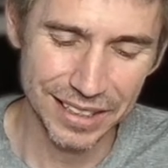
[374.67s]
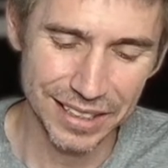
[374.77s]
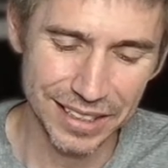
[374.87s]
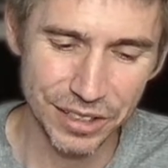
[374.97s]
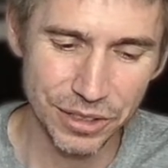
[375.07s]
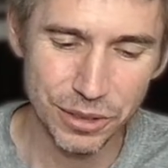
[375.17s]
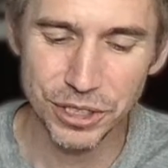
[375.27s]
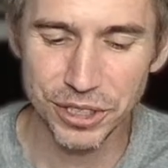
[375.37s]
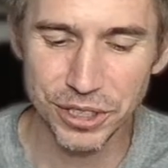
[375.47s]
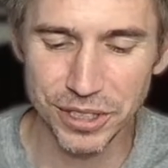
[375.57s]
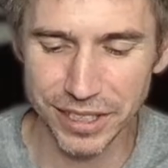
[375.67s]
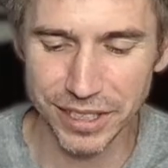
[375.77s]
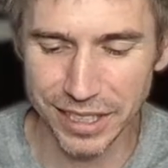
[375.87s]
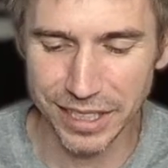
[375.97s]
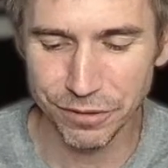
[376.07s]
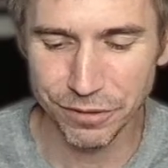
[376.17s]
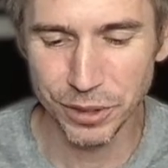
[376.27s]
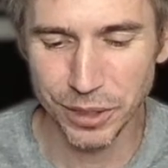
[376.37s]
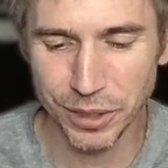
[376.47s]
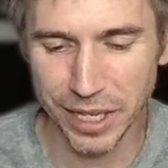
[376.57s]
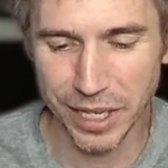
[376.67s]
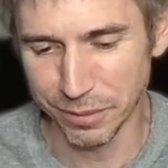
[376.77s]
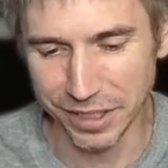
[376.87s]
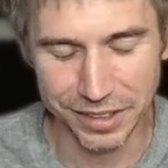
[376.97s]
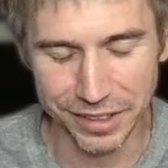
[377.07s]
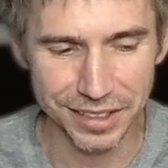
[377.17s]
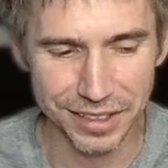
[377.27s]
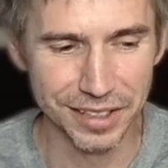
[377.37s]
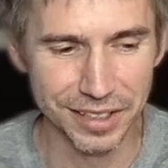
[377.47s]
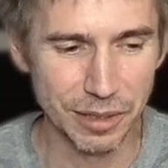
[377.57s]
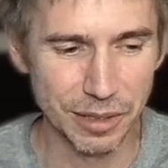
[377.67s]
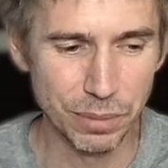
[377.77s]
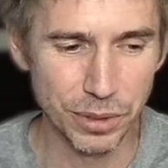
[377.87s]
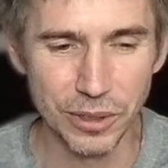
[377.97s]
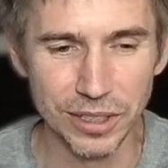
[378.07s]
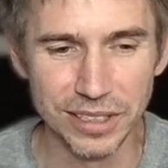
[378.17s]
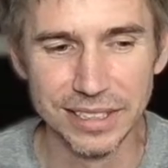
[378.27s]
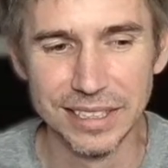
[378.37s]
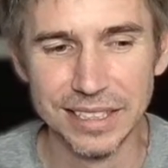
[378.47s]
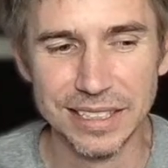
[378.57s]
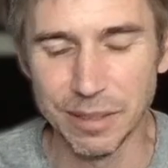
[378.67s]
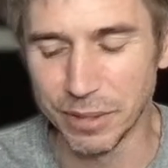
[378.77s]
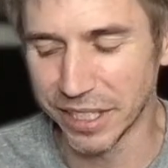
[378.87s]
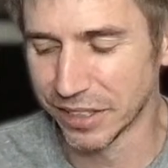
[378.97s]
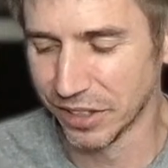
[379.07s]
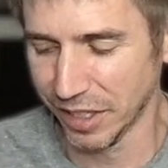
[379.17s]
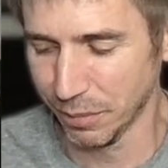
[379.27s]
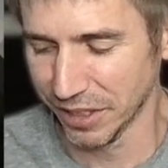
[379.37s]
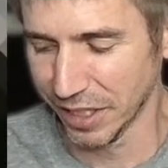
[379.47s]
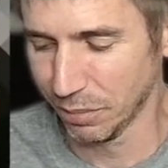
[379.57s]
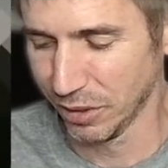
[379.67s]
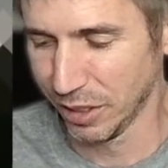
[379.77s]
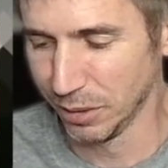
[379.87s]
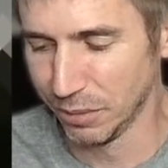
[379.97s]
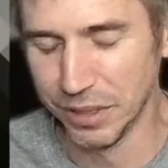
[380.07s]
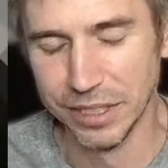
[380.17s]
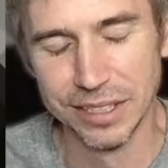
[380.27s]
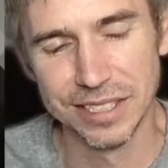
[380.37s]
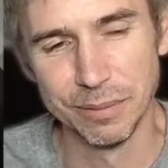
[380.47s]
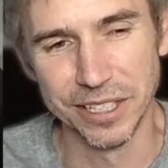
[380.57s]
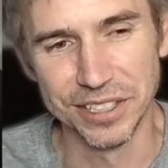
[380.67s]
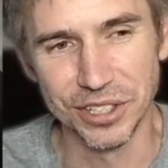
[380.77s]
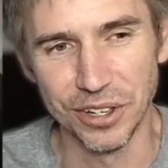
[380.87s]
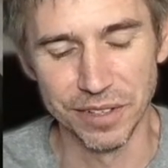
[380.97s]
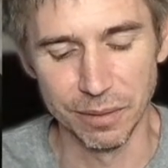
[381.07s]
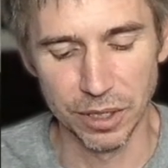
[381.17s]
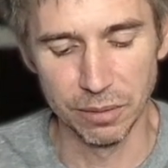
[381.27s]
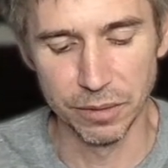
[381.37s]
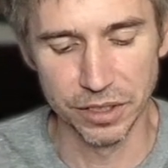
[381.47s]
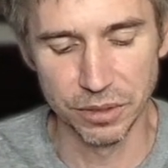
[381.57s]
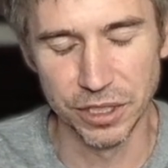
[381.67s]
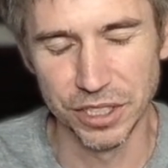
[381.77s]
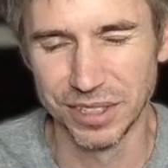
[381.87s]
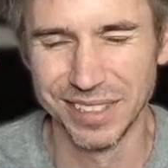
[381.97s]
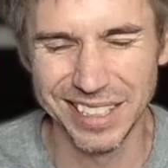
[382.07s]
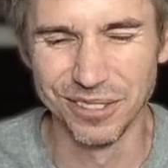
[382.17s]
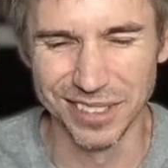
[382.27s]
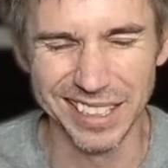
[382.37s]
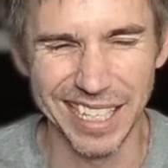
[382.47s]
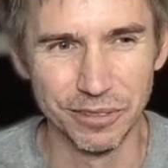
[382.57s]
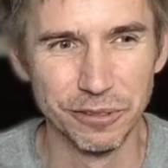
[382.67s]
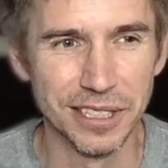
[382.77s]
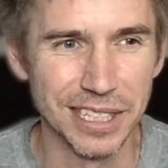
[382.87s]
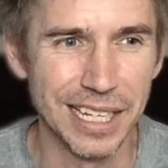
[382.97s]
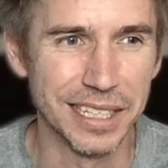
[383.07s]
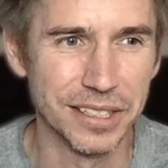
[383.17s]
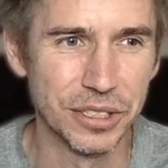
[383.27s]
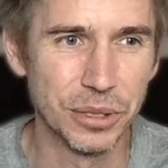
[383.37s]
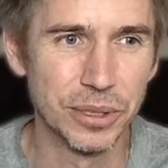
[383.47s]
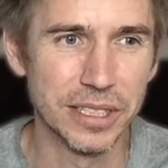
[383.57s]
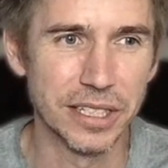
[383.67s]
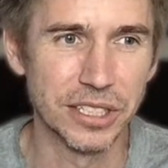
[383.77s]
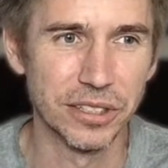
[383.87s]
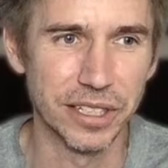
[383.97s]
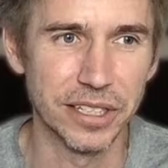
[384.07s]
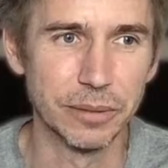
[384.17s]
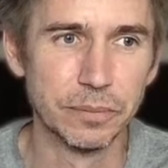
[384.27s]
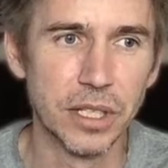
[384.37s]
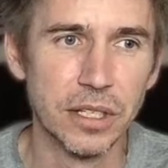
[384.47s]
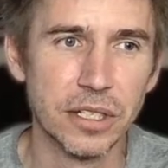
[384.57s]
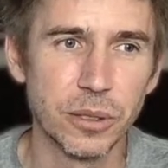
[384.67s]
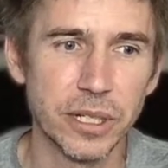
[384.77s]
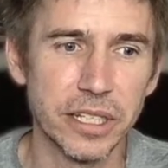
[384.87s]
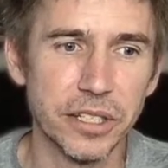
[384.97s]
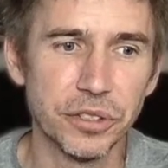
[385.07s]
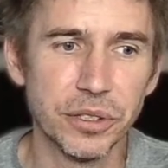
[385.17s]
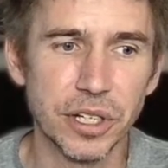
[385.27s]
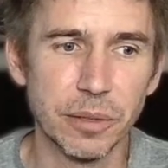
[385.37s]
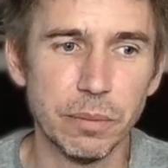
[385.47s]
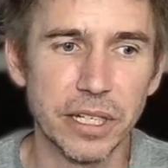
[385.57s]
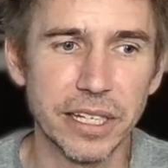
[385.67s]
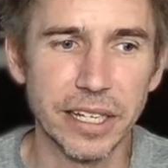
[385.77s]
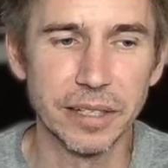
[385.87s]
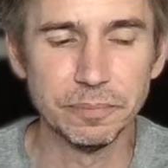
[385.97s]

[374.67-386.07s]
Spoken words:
usually if you have a problem in the computing world, somebody has thought about that problem, somebody has solved that problem, and so we just need to rely on tooling that's already there. So we're going to introduce our bug again.